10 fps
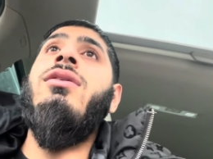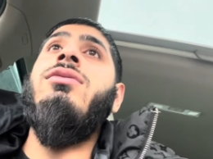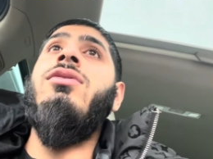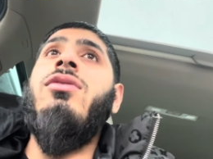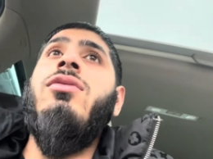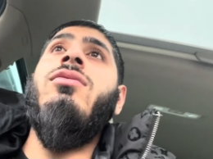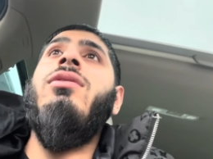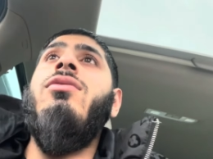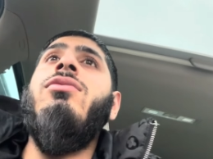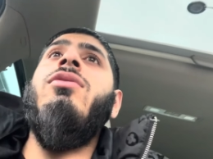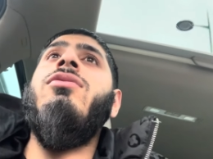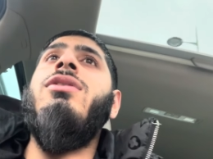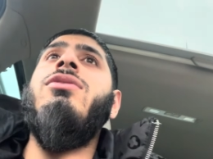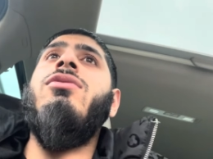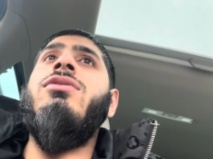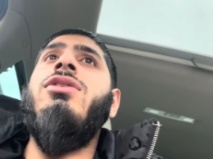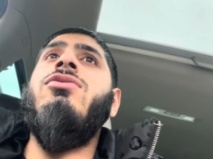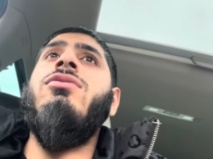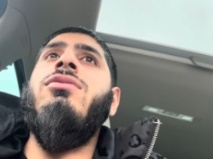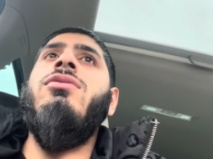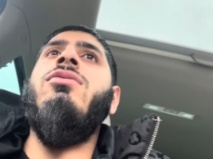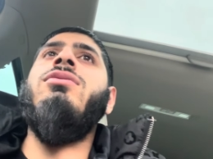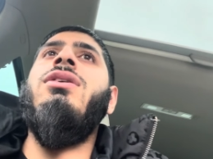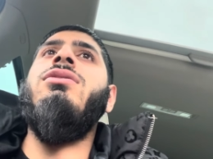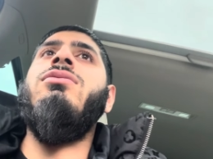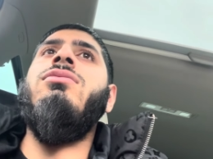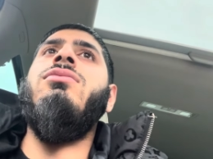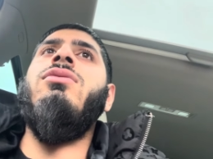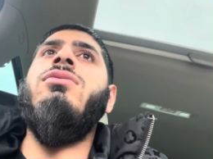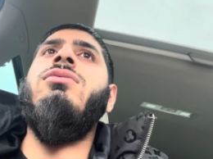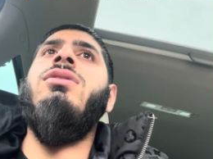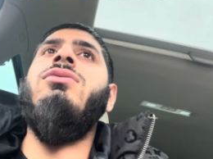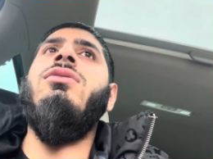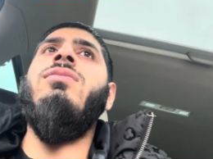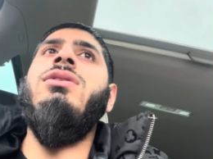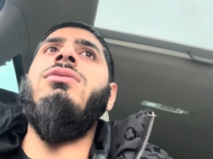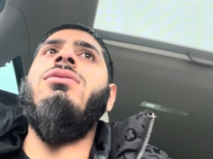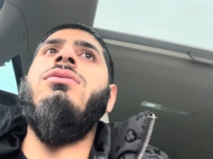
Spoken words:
So, quickly going to Lozard Road Central. Lozard Road Central Mosque.